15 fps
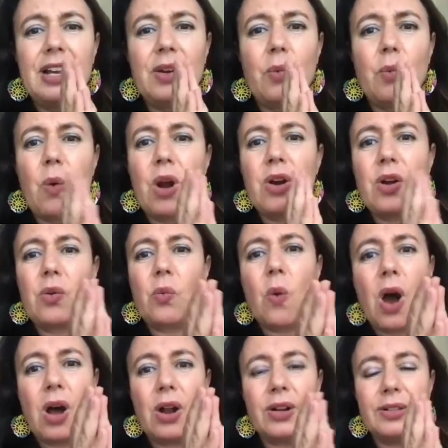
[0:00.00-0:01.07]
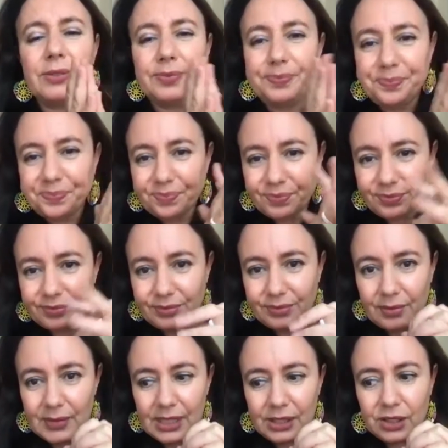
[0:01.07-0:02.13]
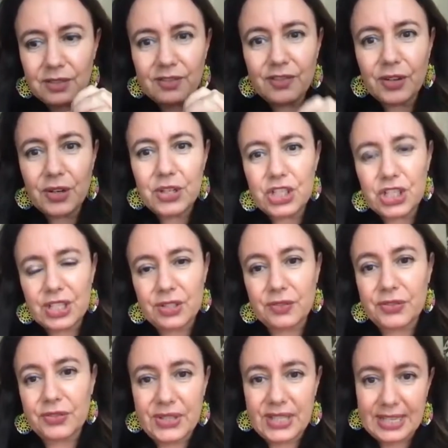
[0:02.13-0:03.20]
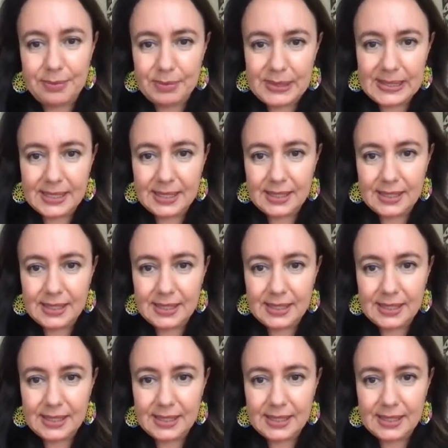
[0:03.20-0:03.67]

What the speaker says: one-on-one convergence of themes.